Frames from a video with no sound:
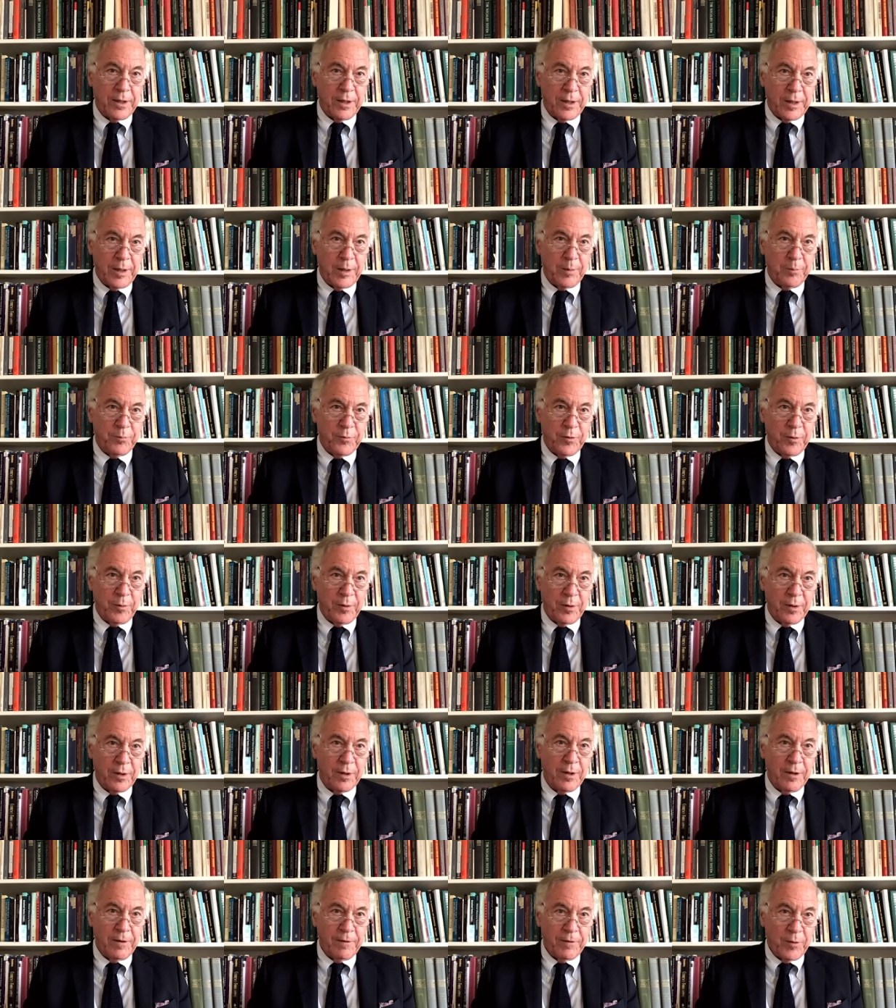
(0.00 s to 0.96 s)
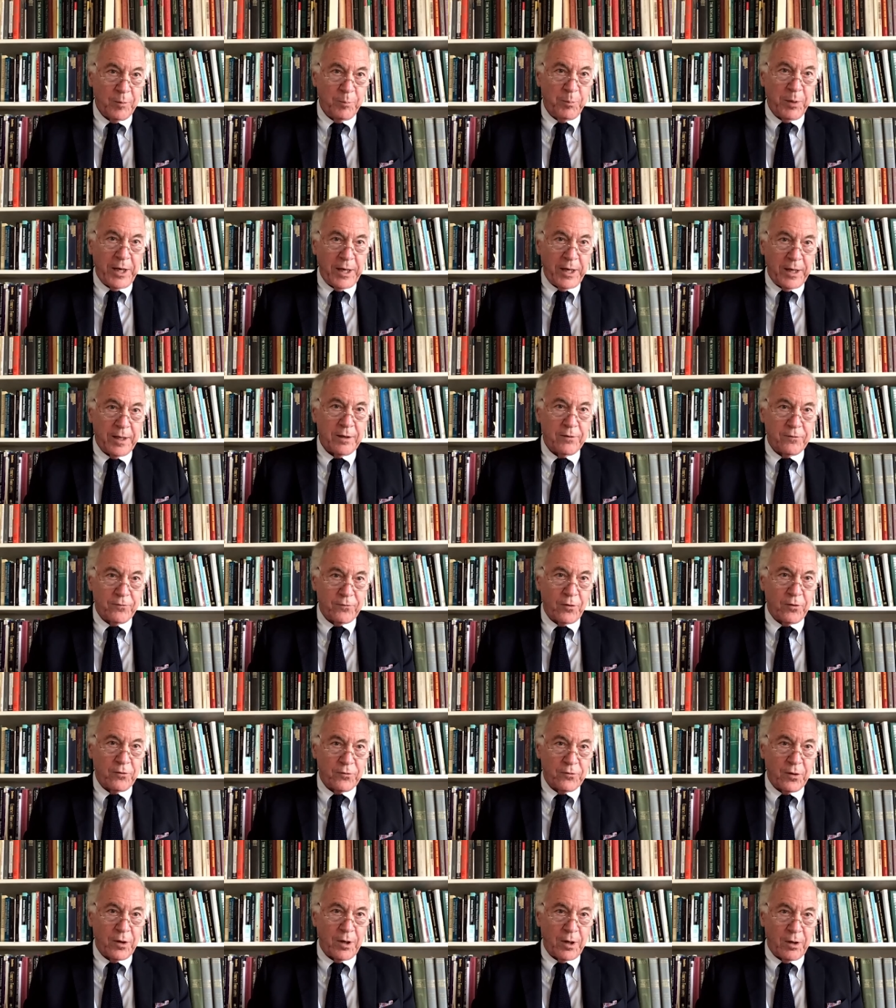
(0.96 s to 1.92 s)
up. The banks
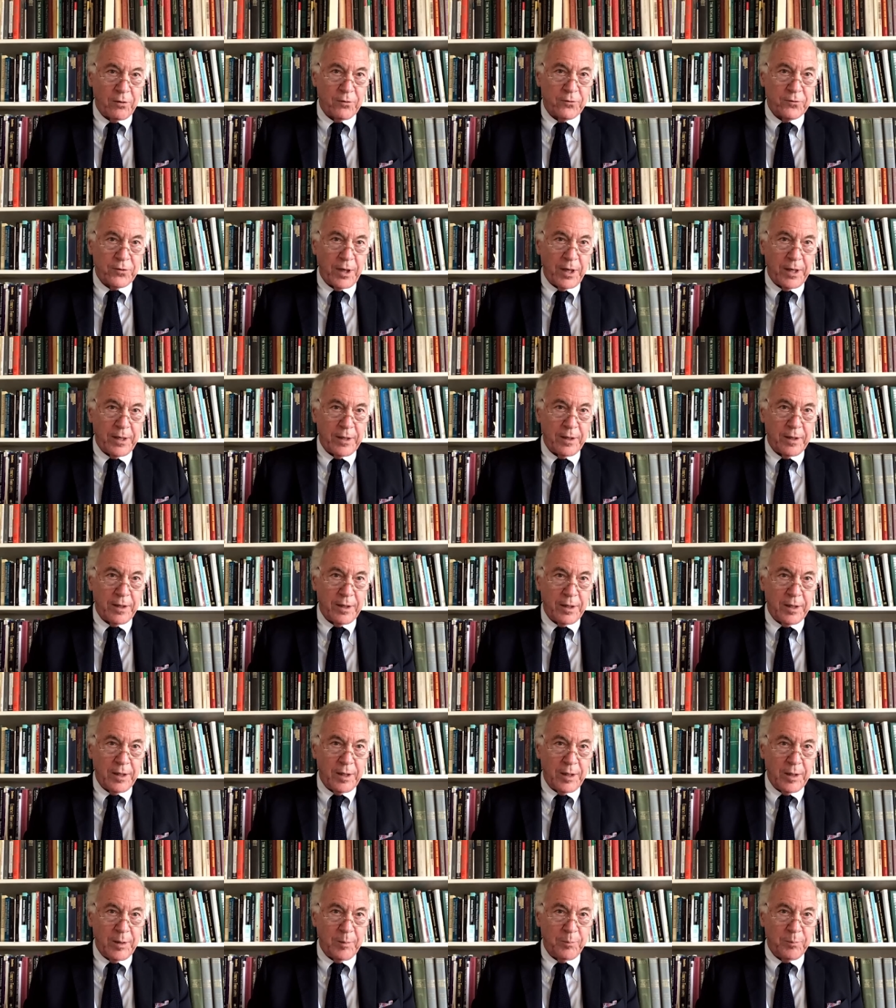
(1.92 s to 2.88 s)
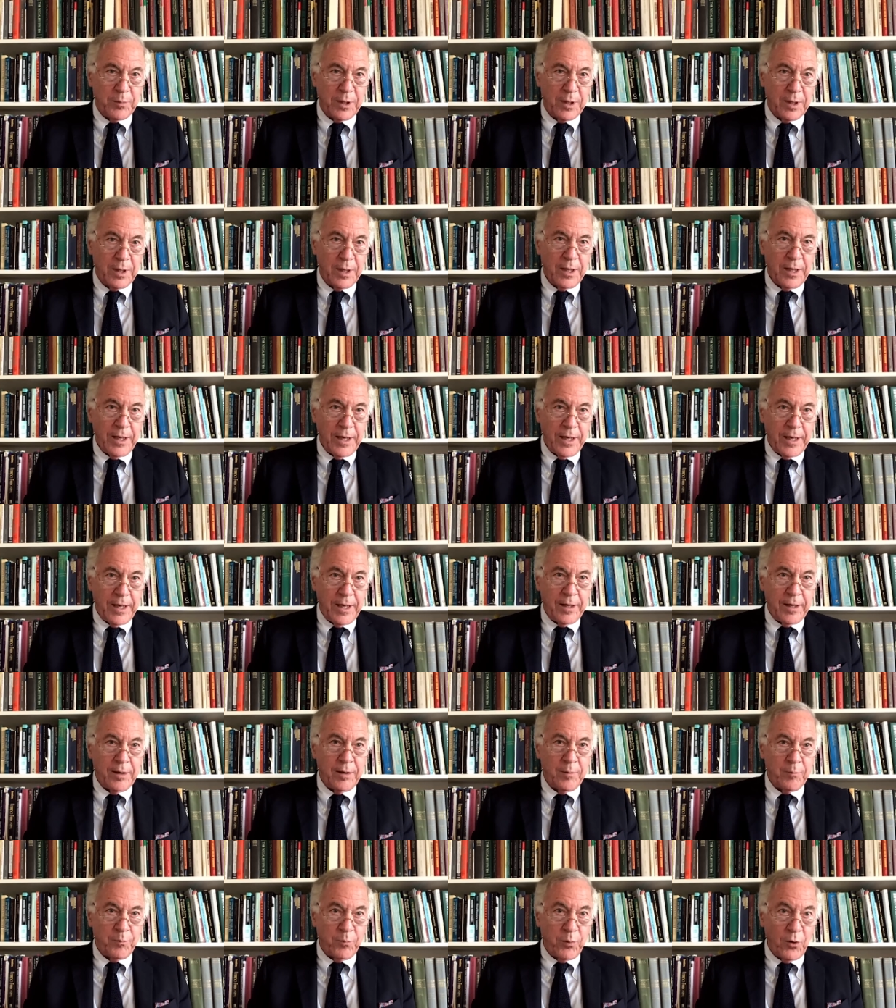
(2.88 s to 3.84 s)
are tightening up, and
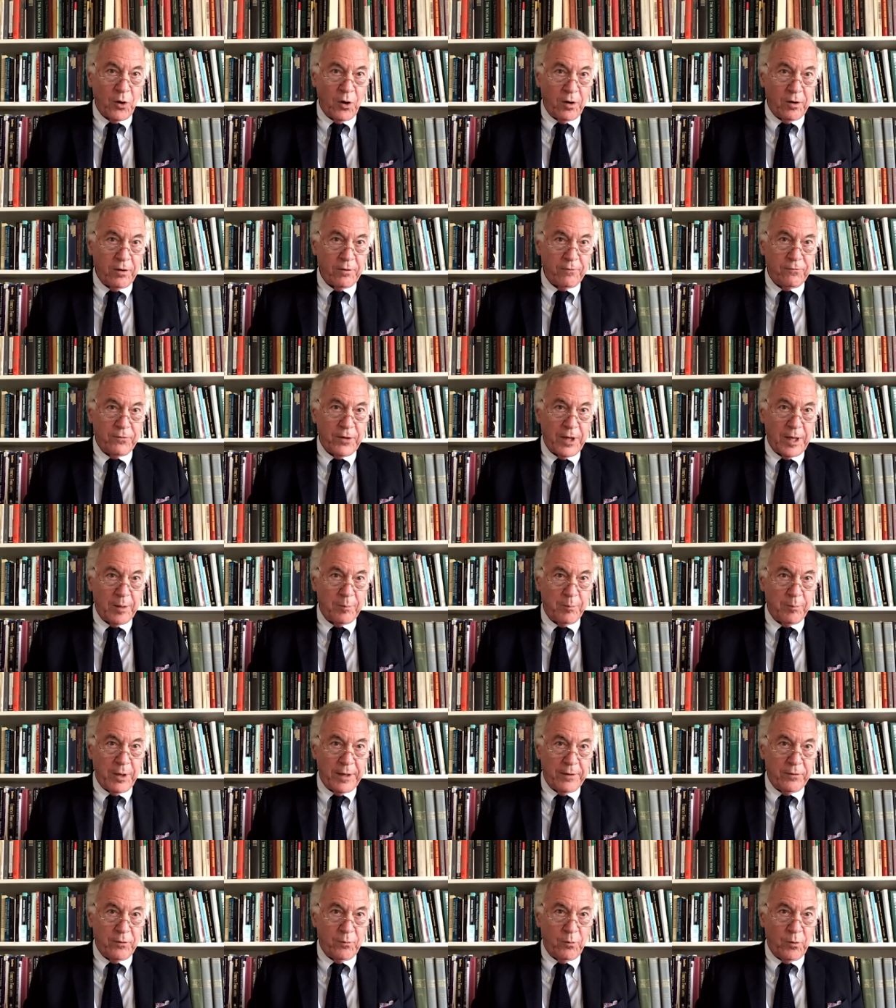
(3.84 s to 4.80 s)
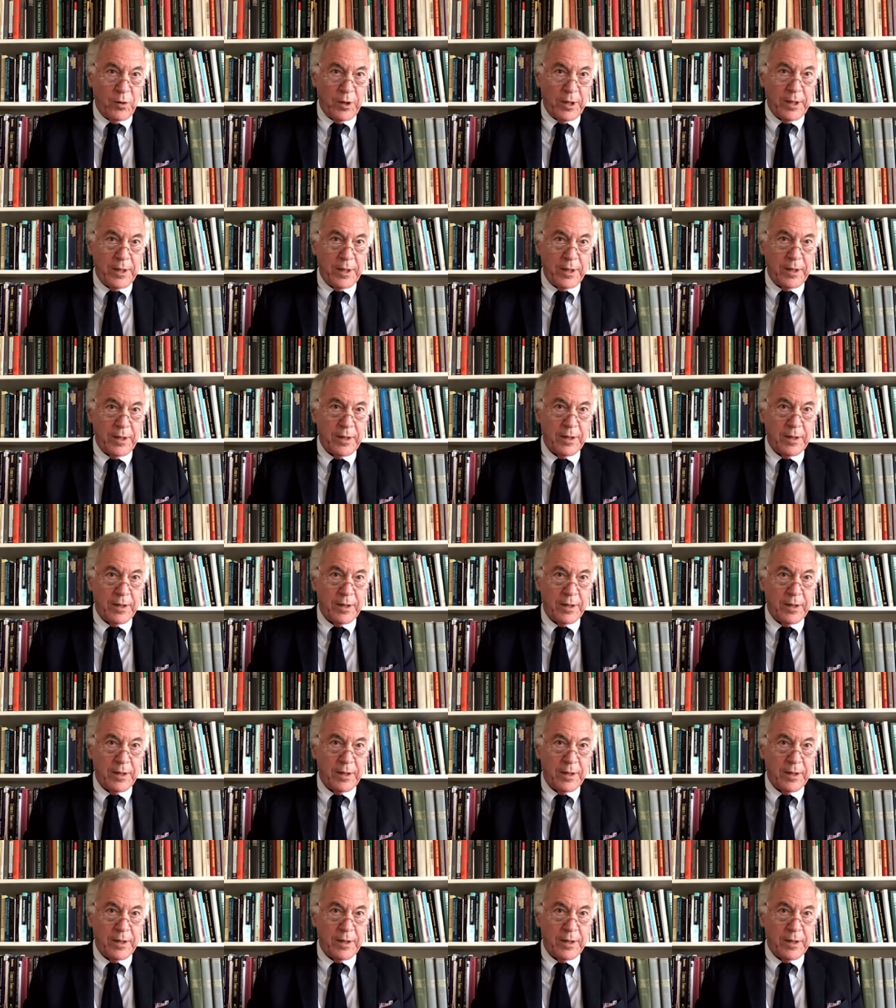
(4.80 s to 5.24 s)
part of that, by the way,